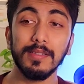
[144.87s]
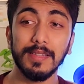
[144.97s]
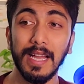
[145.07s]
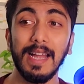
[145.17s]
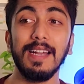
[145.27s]

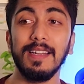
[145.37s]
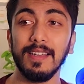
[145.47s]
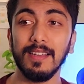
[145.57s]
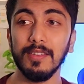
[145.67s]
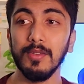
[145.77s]

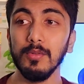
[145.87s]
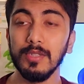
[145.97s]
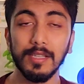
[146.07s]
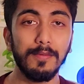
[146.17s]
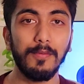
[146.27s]
that you
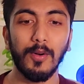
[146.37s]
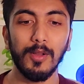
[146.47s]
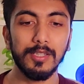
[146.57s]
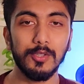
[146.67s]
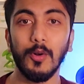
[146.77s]
just
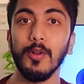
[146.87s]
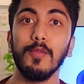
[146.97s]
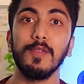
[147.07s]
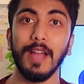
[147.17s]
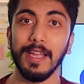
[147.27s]
fall short
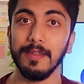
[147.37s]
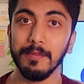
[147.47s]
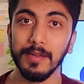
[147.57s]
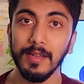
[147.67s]
of time.